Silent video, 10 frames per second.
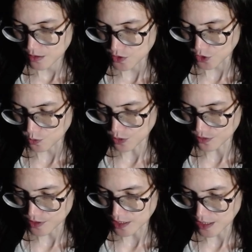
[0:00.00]
so you
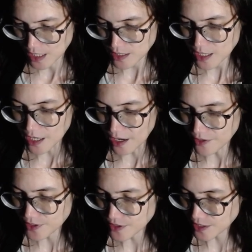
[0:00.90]
won't see that. Yeah,
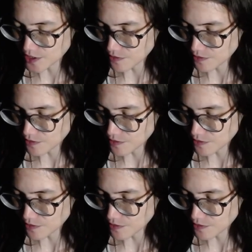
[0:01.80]
I think that's